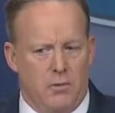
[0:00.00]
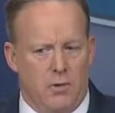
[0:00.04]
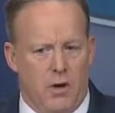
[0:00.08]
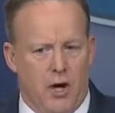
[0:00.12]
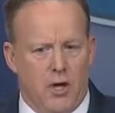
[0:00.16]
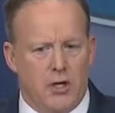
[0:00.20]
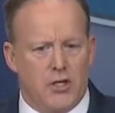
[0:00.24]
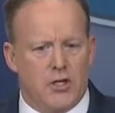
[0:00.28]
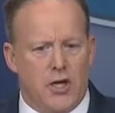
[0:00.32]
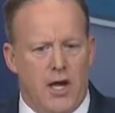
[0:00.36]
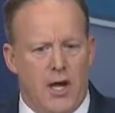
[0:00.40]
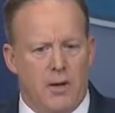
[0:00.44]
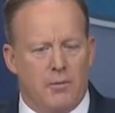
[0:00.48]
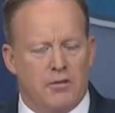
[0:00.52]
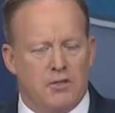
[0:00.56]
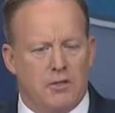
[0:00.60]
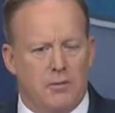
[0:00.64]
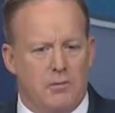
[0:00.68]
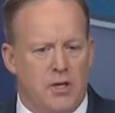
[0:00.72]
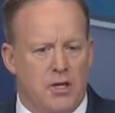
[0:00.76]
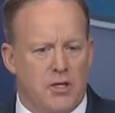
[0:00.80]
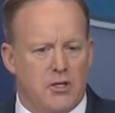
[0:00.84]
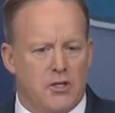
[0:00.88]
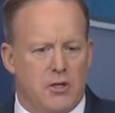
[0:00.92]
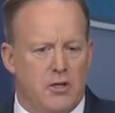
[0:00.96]
Our job is
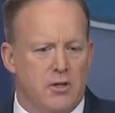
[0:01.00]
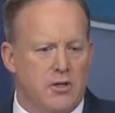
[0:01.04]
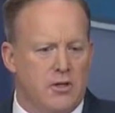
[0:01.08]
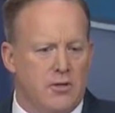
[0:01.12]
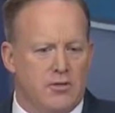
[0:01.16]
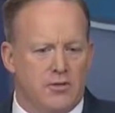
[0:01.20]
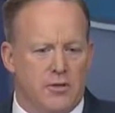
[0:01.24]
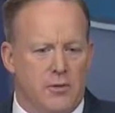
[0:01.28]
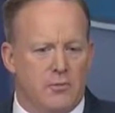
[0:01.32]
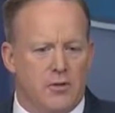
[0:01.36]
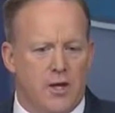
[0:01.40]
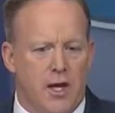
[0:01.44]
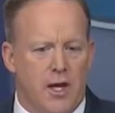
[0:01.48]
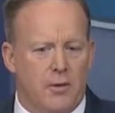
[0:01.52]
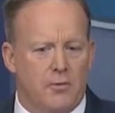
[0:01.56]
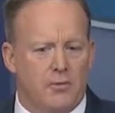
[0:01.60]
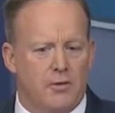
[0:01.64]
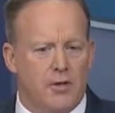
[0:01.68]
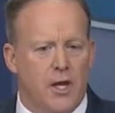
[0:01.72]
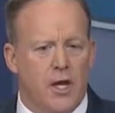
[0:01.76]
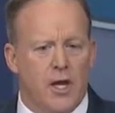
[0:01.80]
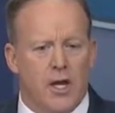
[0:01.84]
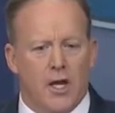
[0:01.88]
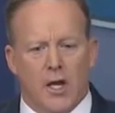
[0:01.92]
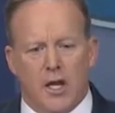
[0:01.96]
to make sure that sometimes,
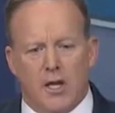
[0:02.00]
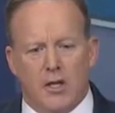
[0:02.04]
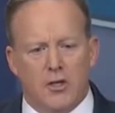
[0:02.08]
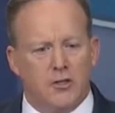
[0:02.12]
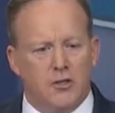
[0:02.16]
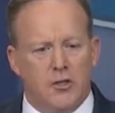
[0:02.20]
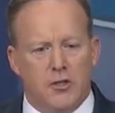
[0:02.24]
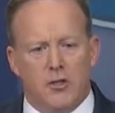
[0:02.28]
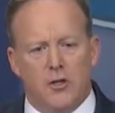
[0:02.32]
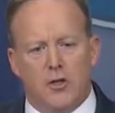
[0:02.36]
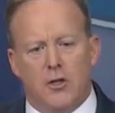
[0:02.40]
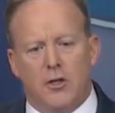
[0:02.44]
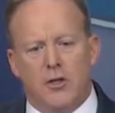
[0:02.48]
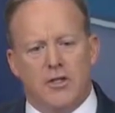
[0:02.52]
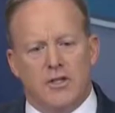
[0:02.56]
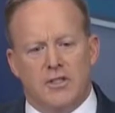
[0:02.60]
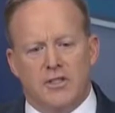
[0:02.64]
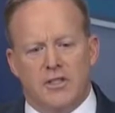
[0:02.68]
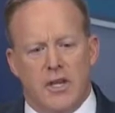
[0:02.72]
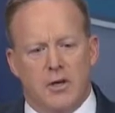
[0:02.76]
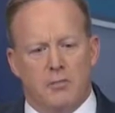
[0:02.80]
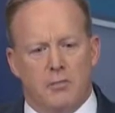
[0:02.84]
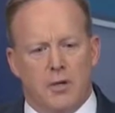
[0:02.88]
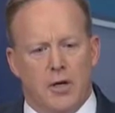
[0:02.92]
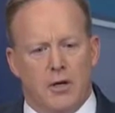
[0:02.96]
and you're in the
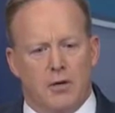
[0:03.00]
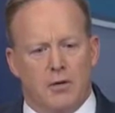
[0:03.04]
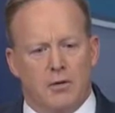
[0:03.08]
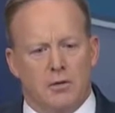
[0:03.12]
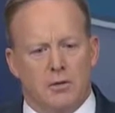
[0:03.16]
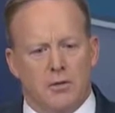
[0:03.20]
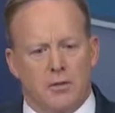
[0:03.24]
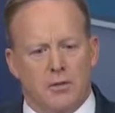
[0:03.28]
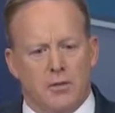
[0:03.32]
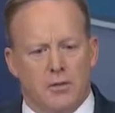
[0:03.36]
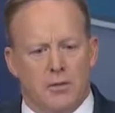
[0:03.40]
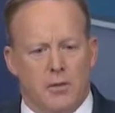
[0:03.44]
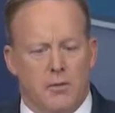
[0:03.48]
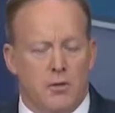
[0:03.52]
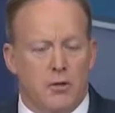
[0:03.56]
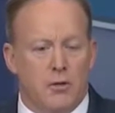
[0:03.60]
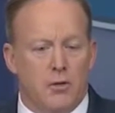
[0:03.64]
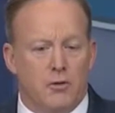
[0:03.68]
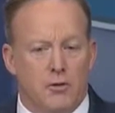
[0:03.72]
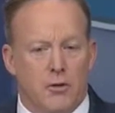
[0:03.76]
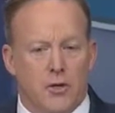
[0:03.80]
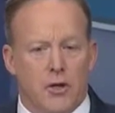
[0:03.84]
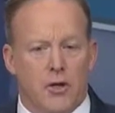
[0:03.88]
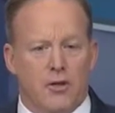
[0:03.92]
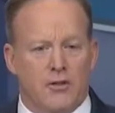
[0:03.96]
same boat. I
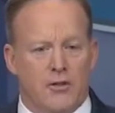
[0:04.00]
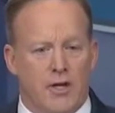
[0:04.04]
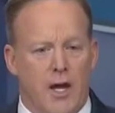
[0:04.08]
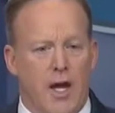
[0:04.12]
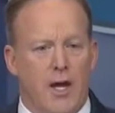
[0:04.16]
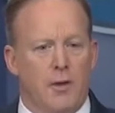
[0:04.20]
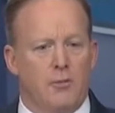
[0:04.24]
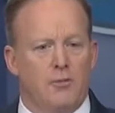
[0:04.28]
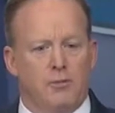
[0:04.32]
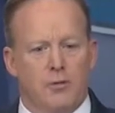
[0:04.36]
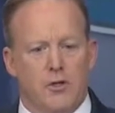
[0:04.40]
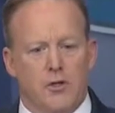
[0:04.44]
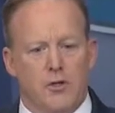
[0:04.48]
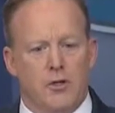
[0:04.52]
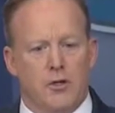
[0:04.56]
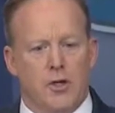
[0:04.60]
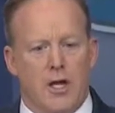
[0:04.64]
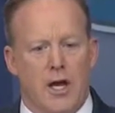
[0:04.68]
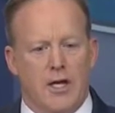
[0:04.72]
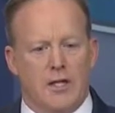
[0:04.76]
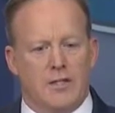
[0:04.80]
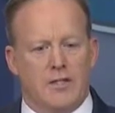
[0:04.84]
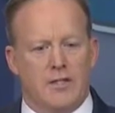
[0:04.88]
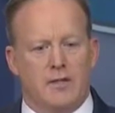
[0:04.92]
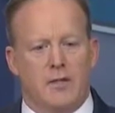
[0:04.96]
mean, there are times when you
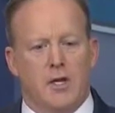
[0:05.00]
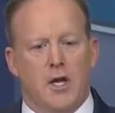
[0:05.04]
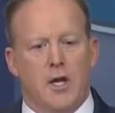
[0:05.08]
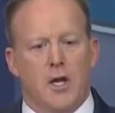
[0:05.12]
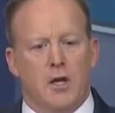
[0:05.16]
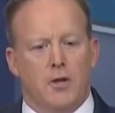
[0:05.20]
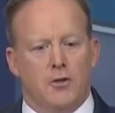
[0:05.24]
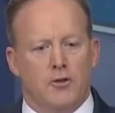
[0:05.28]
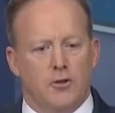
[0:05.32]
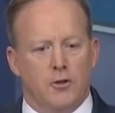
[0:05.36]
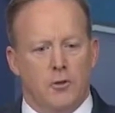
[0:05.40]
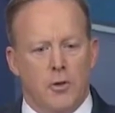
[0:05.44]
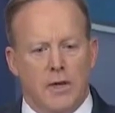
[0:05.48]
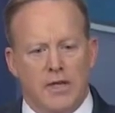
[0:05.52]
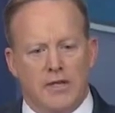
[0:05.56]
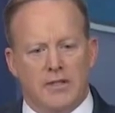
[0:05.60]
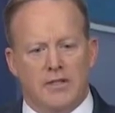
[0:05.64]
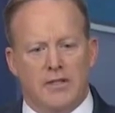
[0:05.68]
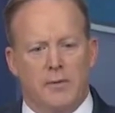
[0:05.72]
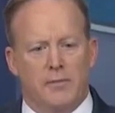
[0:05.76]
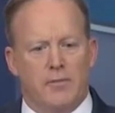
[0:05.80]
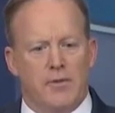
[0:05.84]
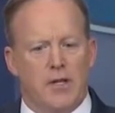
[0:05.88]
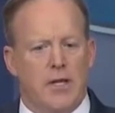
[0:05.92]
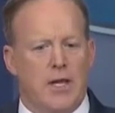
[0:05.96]
guys tweet
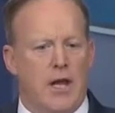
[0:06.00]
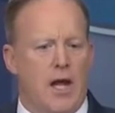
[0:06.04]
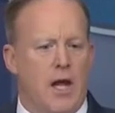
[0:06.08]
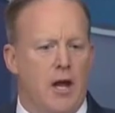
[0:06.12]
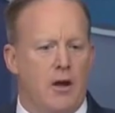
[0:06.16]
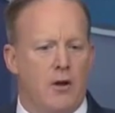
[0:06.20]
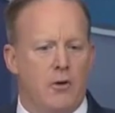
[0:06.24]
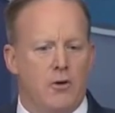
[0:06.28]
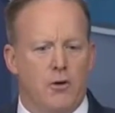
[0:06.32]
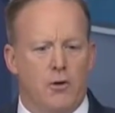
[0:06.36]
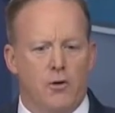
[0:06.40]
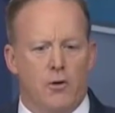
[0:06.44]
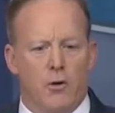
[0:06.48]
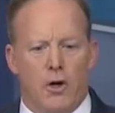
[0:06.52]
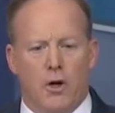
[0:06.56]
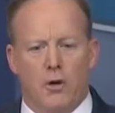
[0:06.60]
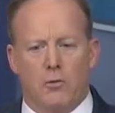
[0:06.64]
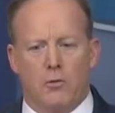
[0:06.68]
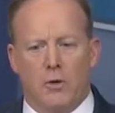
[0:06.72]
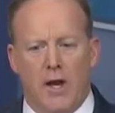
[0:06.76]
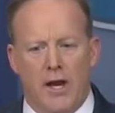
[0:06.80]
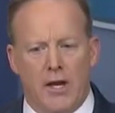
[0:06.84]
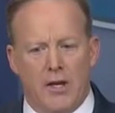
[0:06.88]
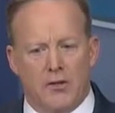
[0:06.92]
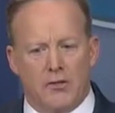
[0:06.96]
something out or
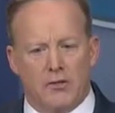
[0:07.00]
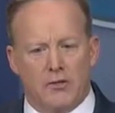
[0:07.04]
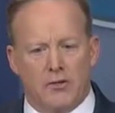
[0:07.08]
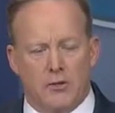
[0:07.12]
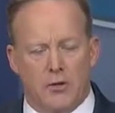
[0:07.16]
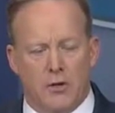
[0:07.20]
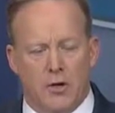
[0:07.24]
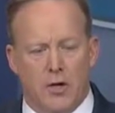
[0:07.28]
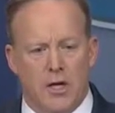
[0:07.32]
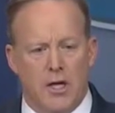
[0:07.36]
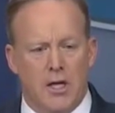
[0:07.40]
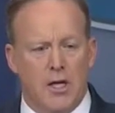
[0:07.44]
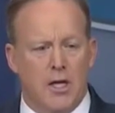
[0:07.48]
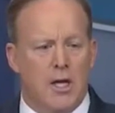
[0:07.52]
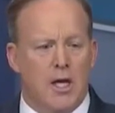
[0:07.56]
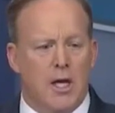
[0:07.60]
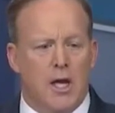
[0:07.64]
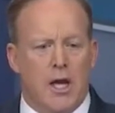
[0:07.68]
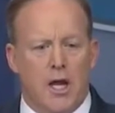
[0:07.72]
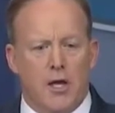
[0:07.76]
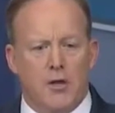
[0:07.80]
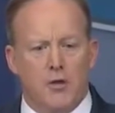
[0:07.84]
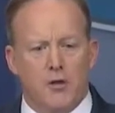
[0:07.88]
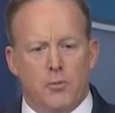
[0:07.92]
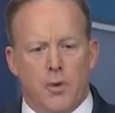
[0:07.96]
write a story
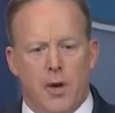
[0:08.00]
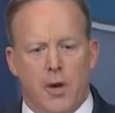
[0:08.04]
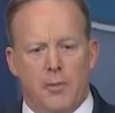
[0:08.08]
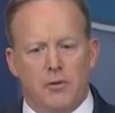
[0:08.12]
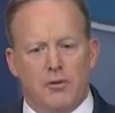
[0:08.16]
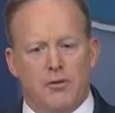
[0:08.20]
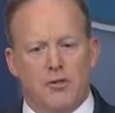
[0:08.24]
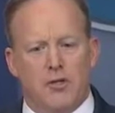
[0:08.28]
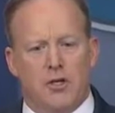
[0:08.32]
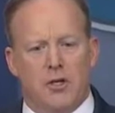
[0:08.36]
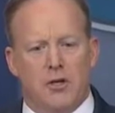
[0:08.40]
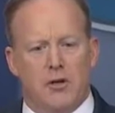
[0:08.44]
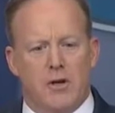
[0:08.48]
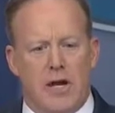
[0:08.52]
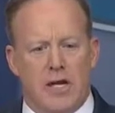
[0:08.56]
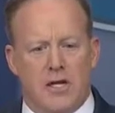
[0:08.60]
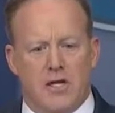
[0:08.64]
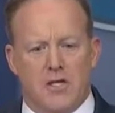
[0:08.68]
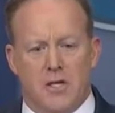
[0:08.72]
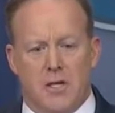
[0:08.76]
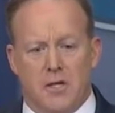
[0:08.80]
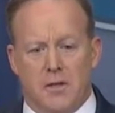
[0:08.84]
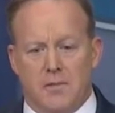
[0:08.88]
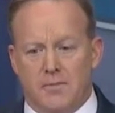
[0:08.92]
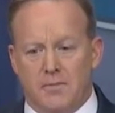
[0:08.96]
and you publish a
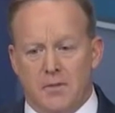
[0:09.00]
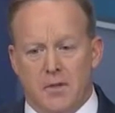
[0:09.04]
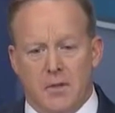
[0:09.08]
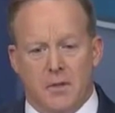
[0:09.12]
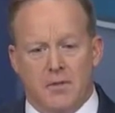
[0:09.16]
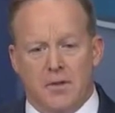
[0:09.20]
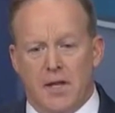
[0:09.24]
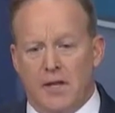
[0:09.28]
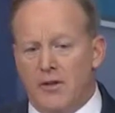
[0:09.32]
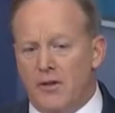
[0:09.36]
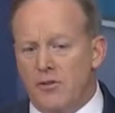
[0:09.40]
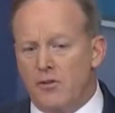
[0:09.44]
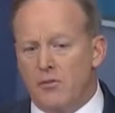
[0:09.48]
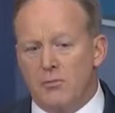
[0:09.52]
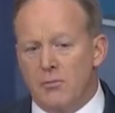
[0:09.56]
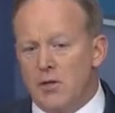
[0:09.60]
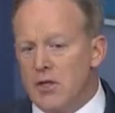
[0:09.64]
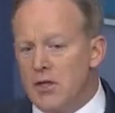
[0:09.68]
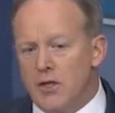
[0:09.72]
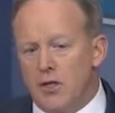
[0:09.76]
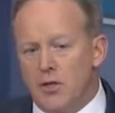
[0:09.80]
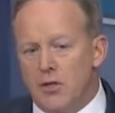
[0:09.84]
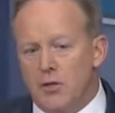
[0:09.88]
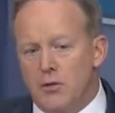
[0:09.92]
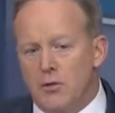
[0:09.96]
correction. That doesn't
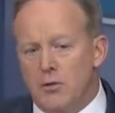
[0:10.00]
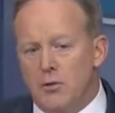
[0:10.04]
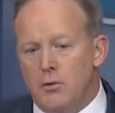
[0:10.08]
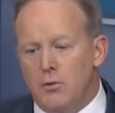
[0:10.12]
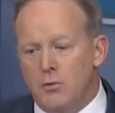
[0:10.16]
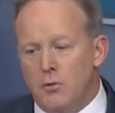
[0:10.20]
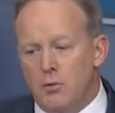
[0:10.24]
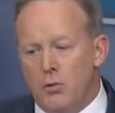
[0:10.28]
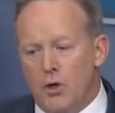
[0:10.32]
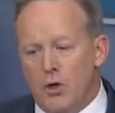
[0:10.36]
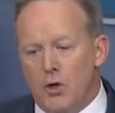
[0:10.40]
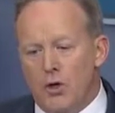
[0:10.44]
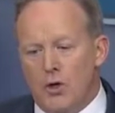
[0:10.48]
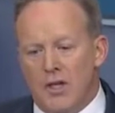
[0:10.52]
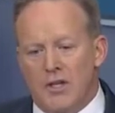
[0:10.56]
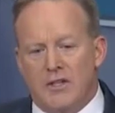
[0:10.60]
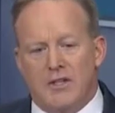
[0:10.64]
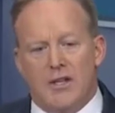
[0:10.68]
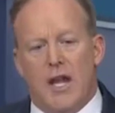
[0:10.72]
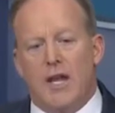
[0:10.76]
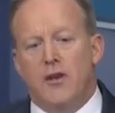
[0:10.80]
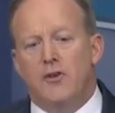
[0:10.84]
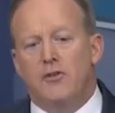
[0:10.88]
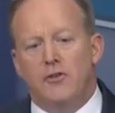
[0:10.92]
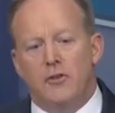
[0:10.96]
mean that you were
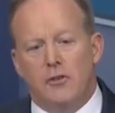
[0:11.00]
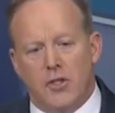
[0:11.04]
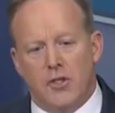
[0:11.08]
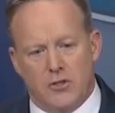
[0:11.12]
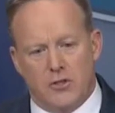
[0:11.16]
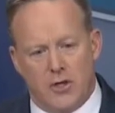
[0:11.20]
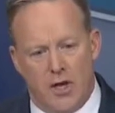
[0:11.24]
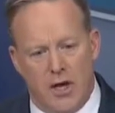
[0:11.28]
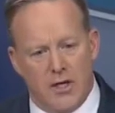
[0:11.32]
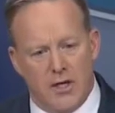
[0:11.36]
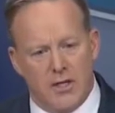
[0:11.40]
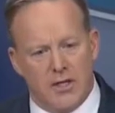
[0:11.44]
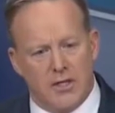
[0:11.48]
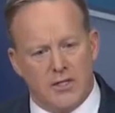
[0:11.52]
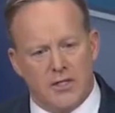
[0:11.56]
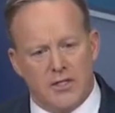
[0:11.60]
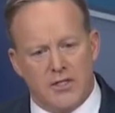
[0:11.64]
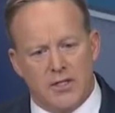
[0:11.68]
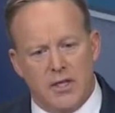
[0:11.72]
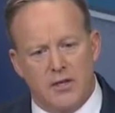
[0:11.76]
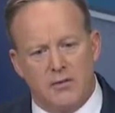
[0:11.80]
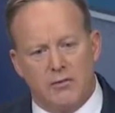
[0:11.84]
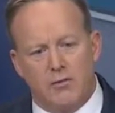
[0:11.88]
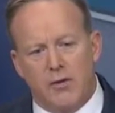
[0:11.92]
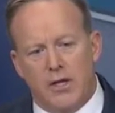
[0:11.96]
intentionally trying to
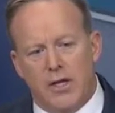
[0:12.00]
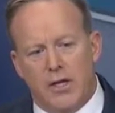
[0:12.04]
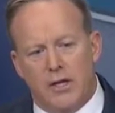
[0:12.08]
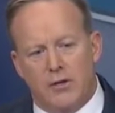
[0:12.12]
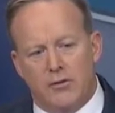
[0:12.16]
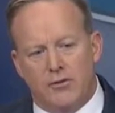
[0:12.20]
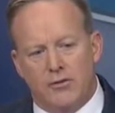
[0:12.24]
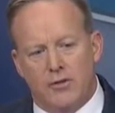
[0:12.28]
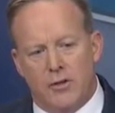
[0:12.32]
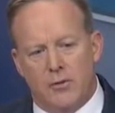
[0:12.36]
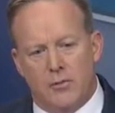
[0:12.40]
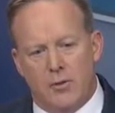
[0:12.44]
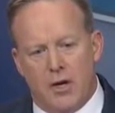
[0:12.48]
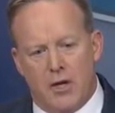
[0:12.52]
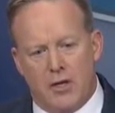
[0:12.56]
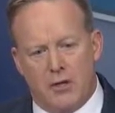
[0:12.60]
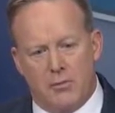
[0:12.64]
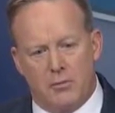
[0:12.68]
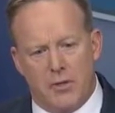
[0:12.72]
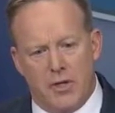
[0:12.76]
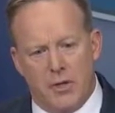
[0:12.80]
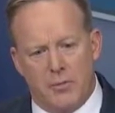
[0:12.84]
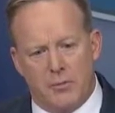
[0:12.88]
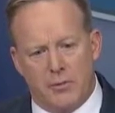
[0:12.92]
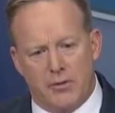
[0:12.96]
deceive readers and the
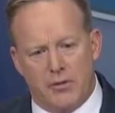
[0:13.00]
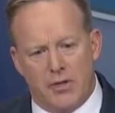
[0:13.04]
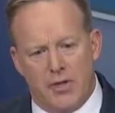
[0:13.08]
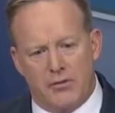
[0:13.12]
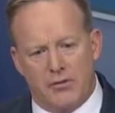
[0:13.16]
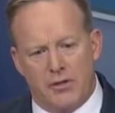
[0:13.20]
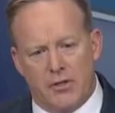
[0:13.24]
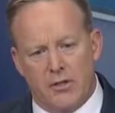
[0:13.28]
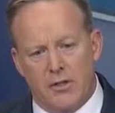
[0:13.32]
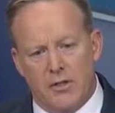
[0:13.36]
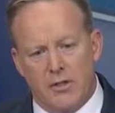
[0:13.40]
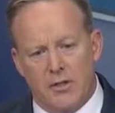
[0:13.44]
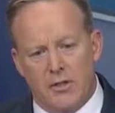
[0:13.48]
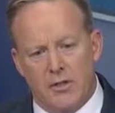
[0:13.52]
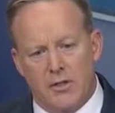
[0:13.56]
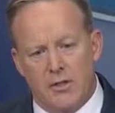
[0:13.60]
American people, does it?